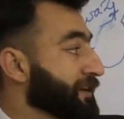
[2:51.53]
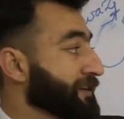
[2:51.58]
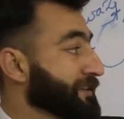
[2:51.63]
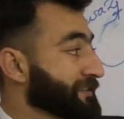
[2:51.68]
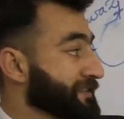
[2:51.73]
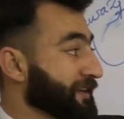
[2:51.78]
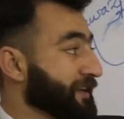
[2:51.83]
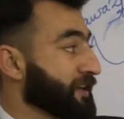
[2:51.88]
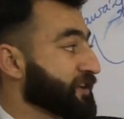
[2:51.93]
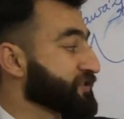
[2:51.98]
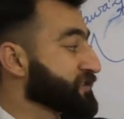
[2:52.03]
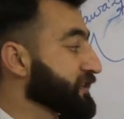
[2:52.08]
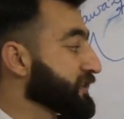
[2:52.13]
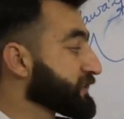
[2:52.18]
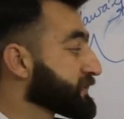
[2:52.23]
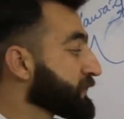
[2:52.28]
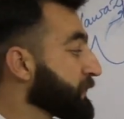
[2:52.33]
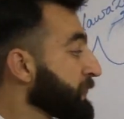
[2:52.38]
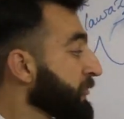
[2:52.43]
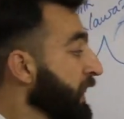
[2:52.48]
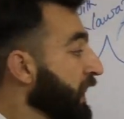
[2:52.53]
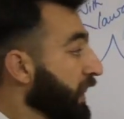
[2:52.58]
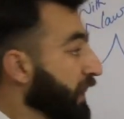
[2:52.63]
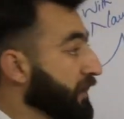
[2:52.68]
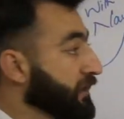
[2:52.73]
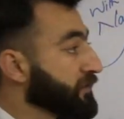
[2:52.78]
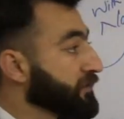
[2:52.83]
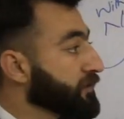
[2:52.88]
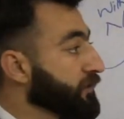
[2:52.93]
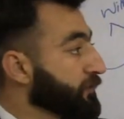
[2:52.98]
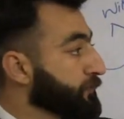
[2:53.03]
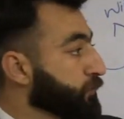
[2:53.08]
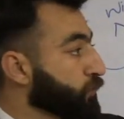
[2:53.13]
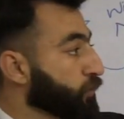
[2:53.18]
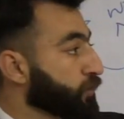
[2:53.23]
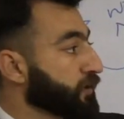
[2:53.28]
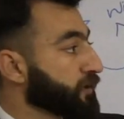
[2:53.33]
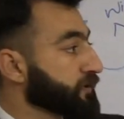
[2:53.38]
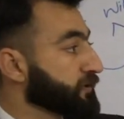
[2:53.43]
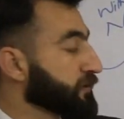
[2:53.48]
sentences in the
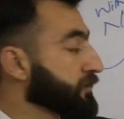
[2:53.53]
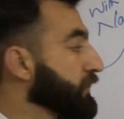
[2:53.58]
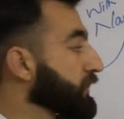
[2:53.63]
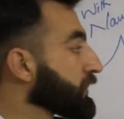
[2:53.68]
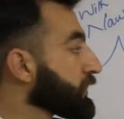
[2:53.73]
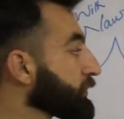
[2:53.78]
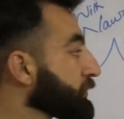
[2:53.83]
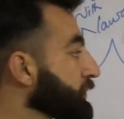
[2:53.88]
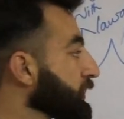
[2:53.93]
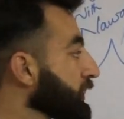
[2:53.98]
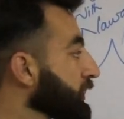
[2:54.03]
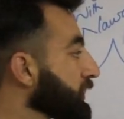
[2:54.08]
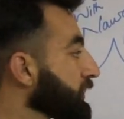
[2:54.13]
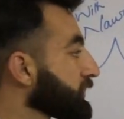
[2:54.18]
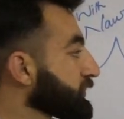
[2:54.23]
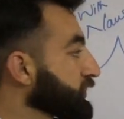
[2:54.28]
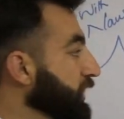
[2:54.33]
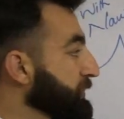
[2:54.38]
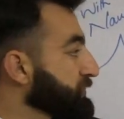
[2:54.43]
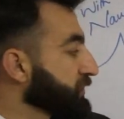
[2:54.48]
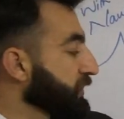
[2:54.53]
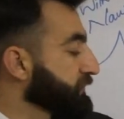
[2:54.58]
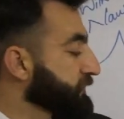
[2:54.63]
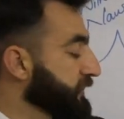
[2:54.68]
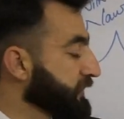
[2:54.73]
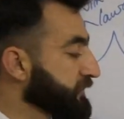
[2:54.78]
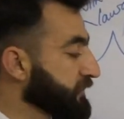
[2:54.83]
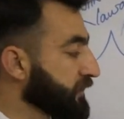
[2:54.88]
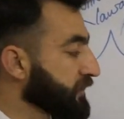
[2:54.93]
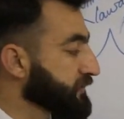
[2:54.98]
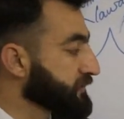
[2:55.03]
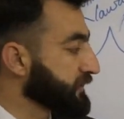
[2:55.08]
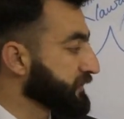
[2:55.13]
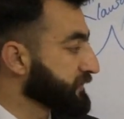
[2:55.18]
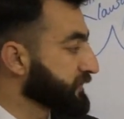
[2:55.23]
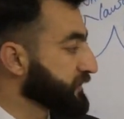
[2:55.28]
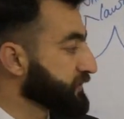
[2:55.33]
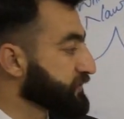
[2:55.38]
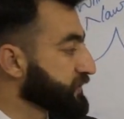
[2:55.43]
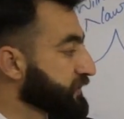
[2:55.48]
4 types of
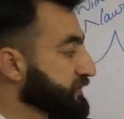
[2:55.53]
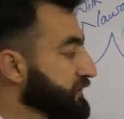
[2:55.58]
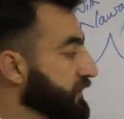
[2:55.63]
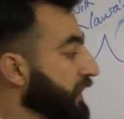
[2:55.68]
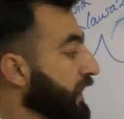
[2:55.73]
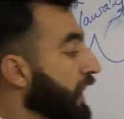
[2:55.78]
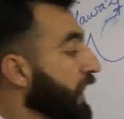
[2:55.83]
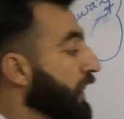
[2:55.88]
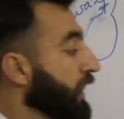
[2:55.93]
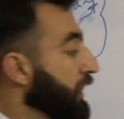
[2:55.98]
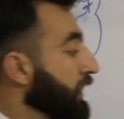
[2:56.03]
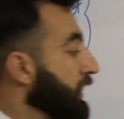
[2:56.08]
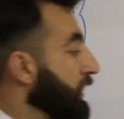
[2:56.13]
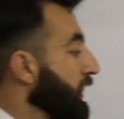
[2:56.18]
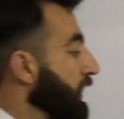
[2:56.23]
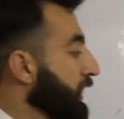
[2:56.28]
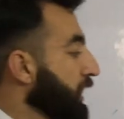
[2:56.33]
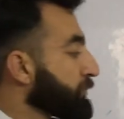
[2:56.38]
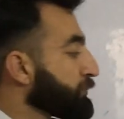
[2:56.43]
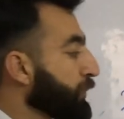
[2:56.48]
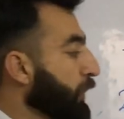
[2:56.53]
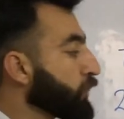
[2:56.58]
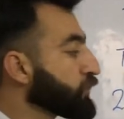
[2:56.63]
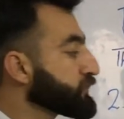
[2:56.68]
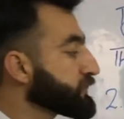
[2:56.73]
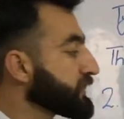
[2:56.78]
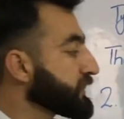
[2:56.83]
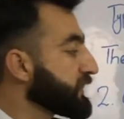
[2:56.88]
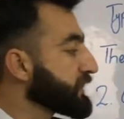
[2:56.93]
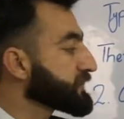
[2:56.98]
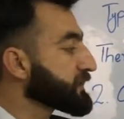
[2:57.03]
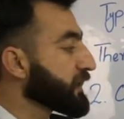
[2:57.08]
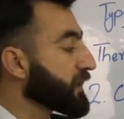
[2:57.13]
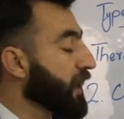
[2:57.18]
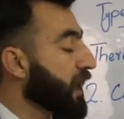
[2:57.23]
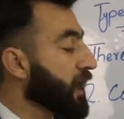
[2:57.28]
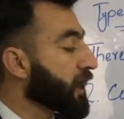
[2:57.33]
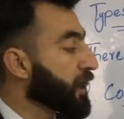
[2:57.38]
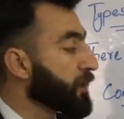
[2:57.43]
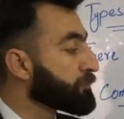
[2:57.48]
sentences. A compound
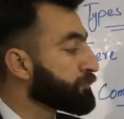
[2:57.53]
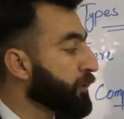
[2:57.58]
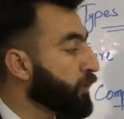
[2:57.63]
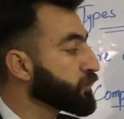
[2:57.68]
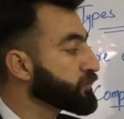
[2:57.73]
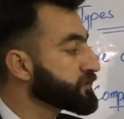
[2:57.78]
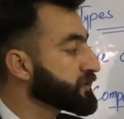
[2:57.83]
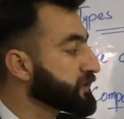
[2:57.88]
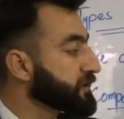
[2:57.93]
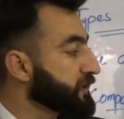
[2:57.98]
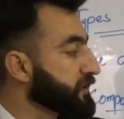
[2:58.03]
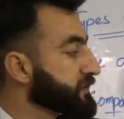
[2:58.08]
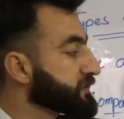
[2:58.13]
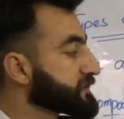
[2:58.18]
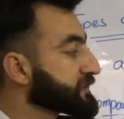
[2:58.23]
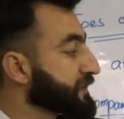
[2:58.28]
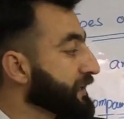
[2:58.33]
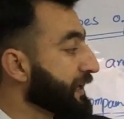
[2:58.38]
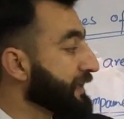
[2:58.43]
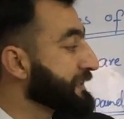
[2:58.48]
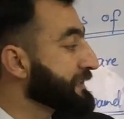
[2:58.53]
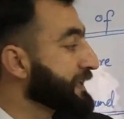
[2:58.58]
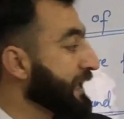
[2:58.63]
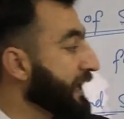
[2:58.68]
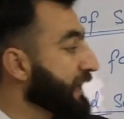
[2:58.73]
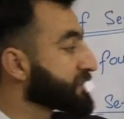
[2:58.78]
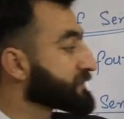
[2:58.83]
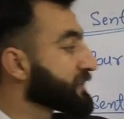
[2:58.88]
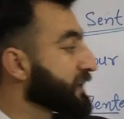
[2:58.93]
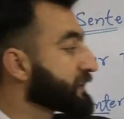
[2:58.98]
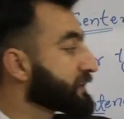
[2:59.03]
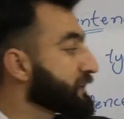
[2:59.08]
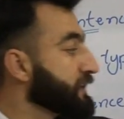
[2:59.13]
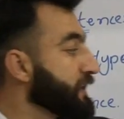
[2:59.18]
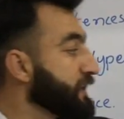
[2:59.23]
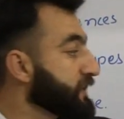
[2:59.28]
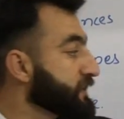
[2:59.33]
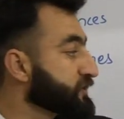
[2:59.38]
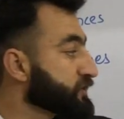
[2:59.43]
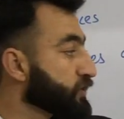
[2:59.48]
sentence contains at
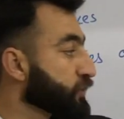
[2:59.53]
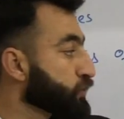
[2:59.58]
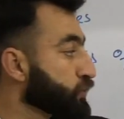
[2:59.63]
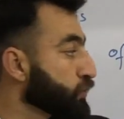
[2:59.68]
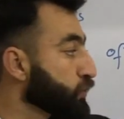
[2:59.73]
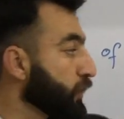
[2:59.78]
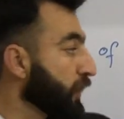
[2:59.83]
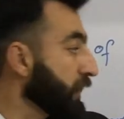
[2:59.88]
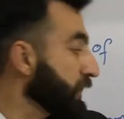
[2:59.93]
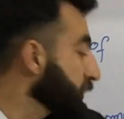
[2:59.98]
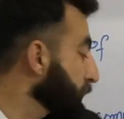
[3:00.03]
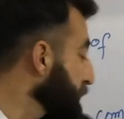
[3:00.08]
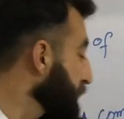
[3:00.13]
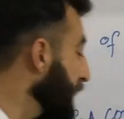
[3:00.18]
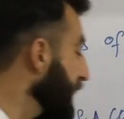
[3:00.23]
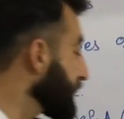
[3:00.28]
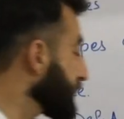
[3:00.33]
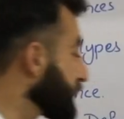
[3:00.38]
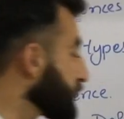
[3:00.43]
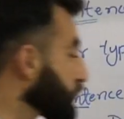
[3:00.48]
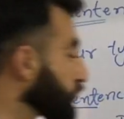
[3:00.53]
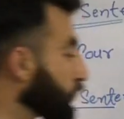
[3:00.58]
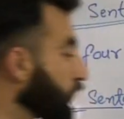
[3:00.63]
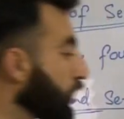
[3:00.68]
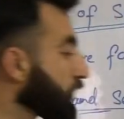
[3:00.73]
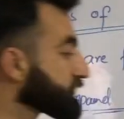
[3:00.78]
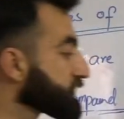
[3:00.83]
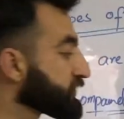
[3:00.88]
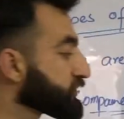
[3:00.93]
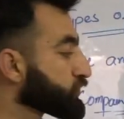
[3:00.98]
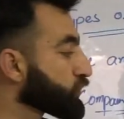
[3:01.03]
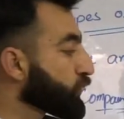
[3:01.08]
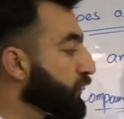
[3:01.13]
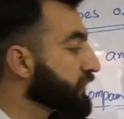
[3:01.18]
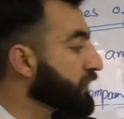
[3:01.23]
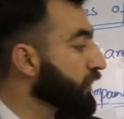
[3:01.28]
least 2 independent clauses with